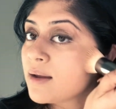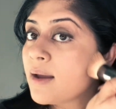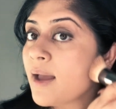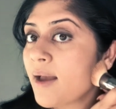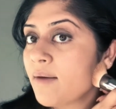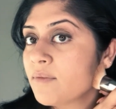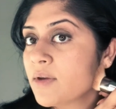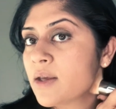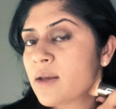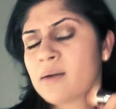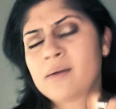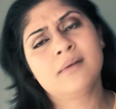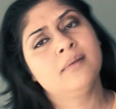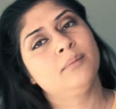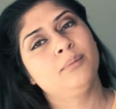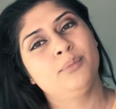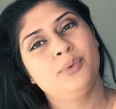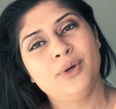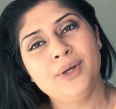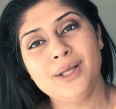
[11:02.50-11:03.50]
having
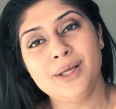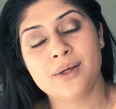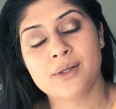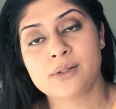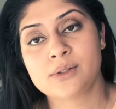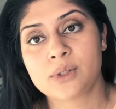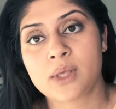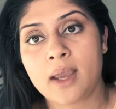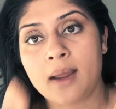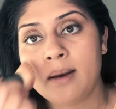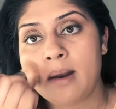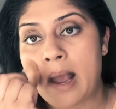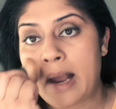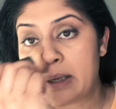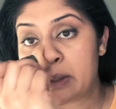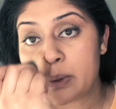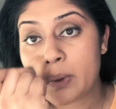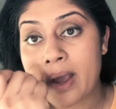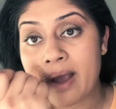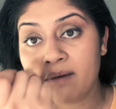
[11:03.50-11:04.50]
pretty good skin, I
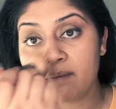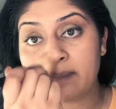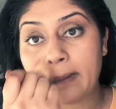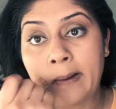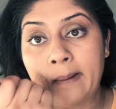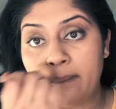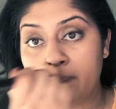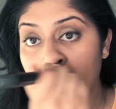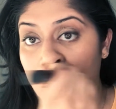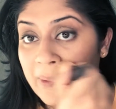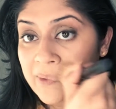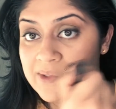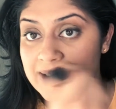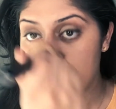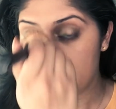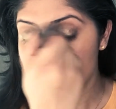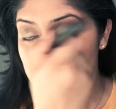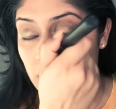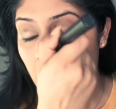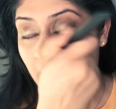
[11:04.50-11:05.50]
do have
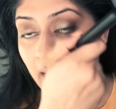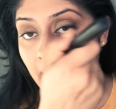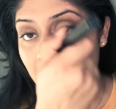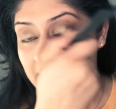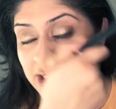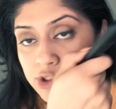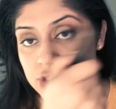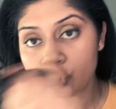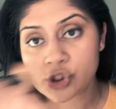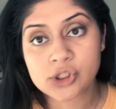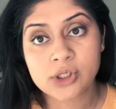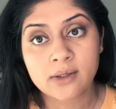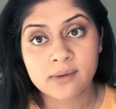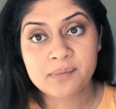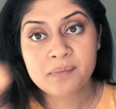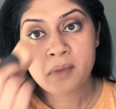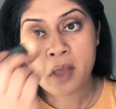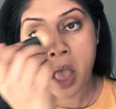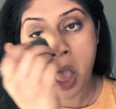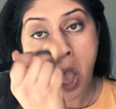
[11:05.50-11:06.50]
rosacea-ish,
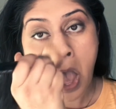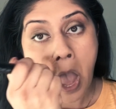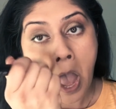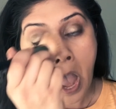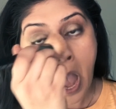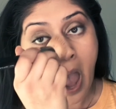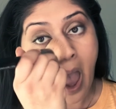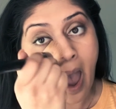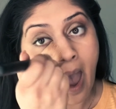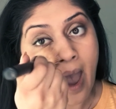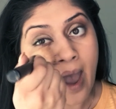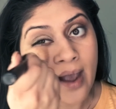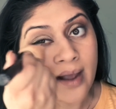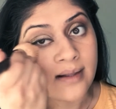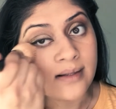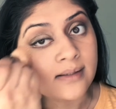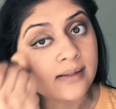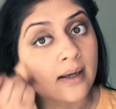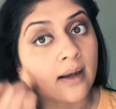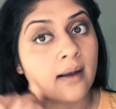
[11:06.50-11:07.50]

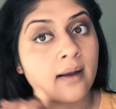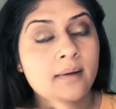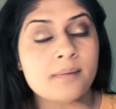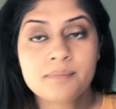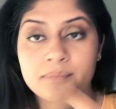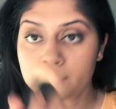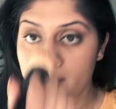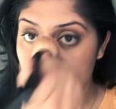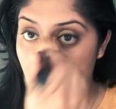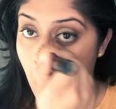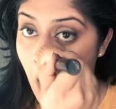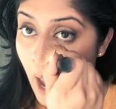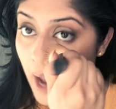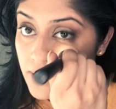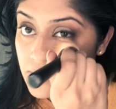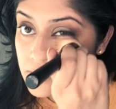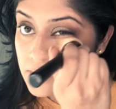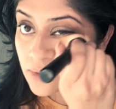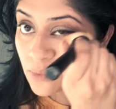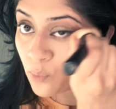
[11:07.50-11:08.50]
and
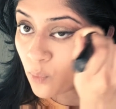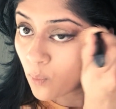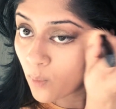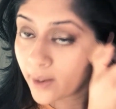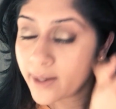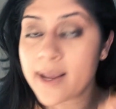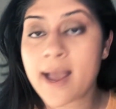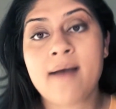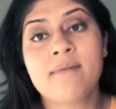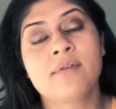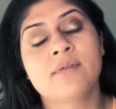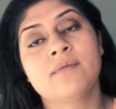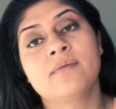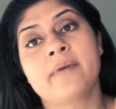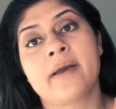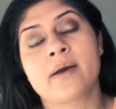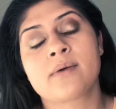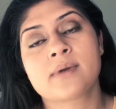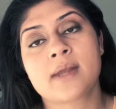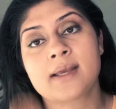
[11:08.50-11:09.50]
just quite haven't
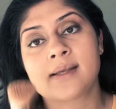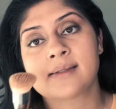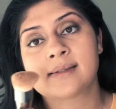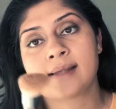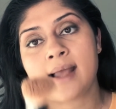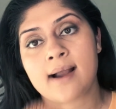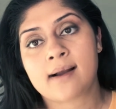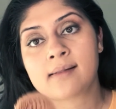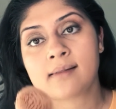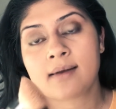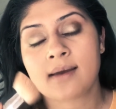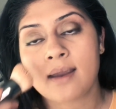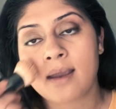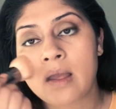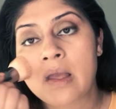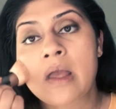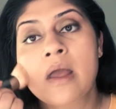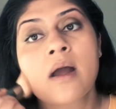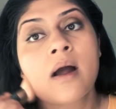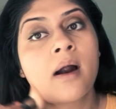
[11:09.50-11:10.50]
found exactly
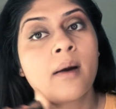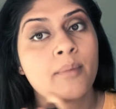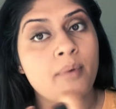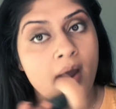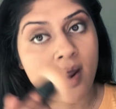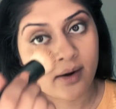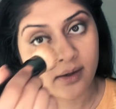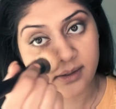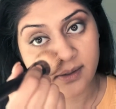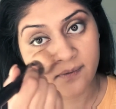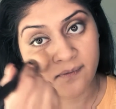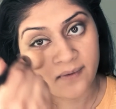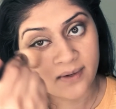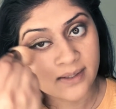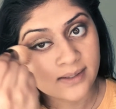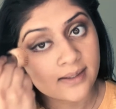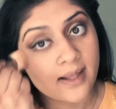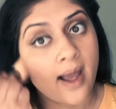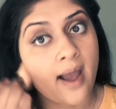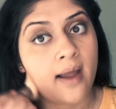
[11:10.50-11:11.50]
a product to
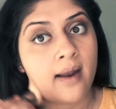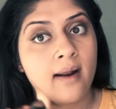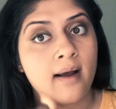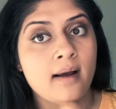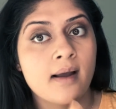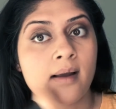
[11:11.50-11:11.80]
fix that.